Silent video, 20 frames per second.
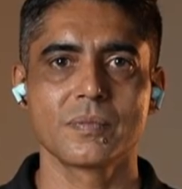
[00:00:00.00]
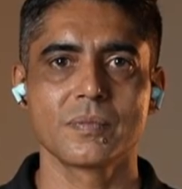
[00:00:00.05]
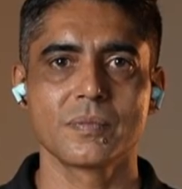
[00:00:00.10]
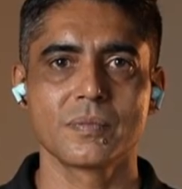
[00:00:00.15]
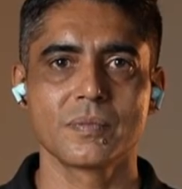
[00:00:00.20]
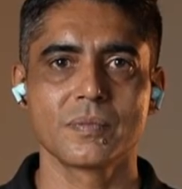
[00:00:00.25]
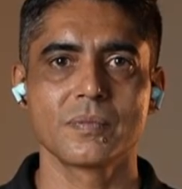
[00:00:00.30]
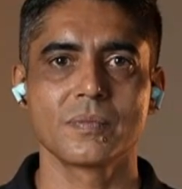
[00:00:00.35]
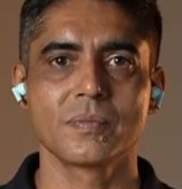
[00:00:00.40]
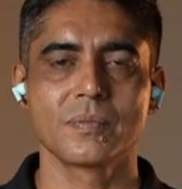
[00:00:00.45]

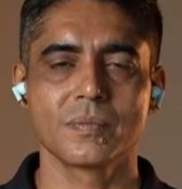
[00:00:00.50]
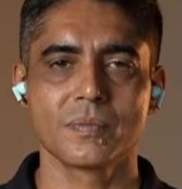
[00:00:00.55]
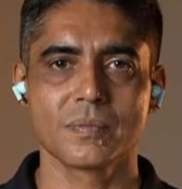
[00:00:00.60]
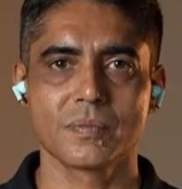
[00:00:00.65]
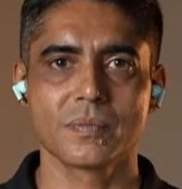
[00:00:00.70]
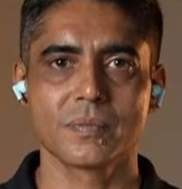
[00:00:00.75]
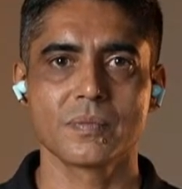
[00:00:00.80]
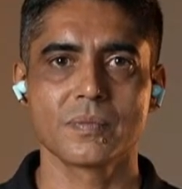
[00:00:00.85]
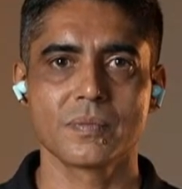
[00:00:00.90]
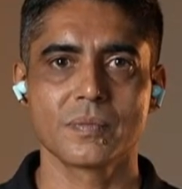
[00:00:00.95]

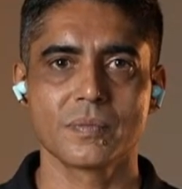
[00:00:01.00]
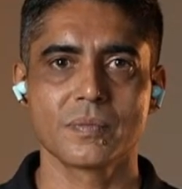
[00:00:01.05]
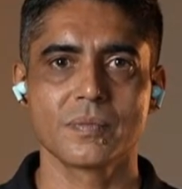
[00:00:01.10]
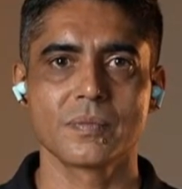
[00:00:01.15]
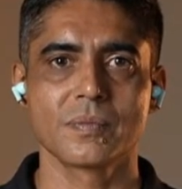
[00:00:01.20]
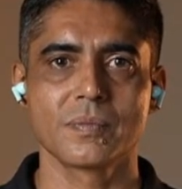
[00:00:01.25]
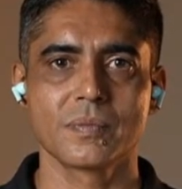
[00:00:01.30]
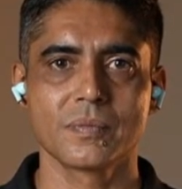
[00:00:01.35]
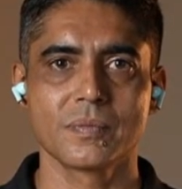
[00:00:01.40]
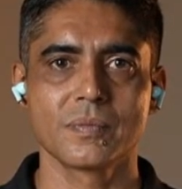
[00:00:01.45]

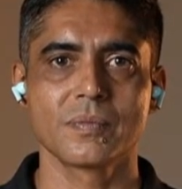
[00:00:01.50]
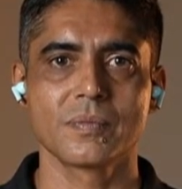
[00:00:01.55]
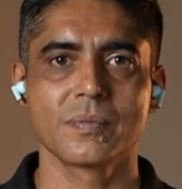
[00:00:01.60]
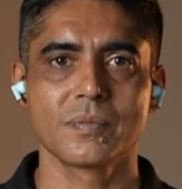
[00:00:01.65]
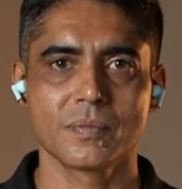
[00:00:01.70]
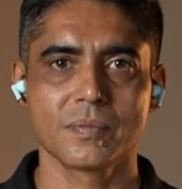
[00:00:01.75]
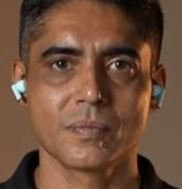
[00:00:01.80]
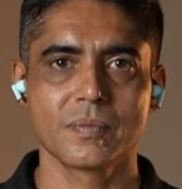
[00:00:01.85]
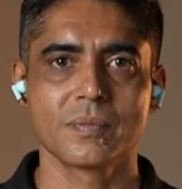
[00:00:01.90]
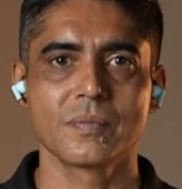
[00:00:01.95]

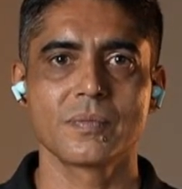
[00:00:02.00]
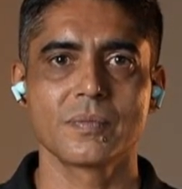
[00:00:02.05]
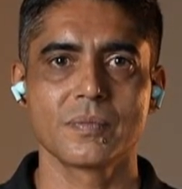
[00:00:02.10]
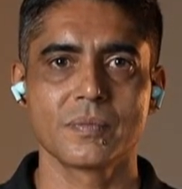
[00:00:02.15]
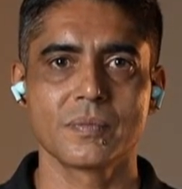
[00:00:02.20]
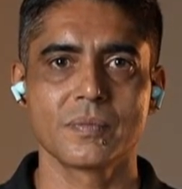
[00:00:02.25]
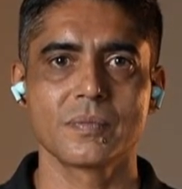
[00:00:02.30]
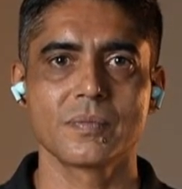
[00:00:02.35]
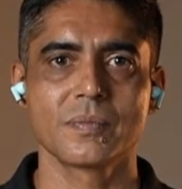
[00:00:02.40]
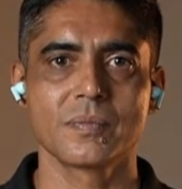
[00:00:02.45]

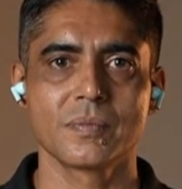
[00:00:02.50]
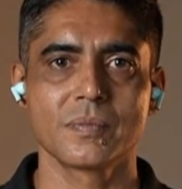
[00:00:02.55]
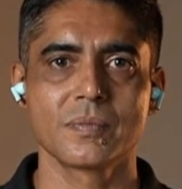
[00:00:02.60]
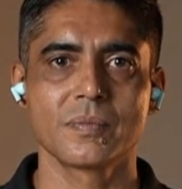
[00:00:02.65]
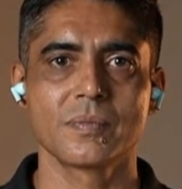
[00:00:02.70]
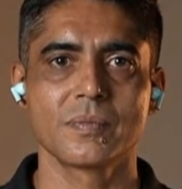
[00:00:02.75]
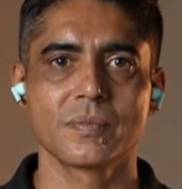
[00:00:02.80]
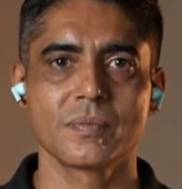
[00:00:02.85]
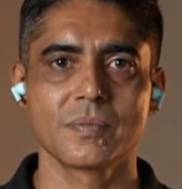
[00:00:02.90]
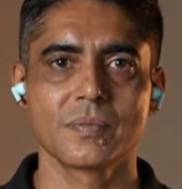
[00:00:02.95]

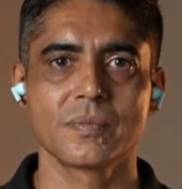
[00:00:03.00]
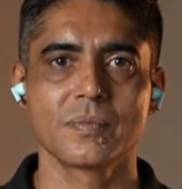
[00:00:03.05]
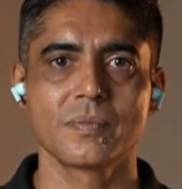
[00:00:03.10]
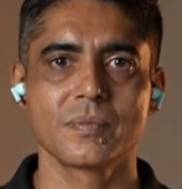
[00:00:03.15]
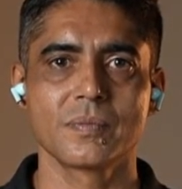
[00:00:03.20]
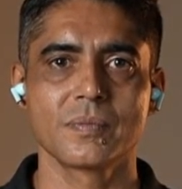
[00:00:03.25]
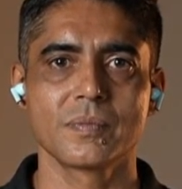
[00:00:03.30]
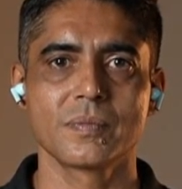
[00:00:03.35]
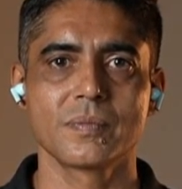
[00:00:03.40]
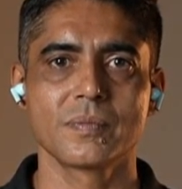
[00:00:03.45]

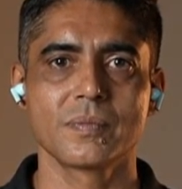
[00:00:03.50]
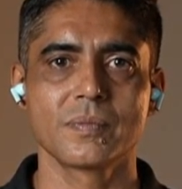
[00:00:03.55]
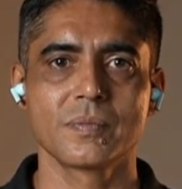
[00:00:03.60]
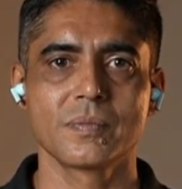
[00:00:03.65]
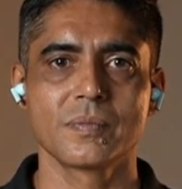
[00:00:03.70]
[no speech]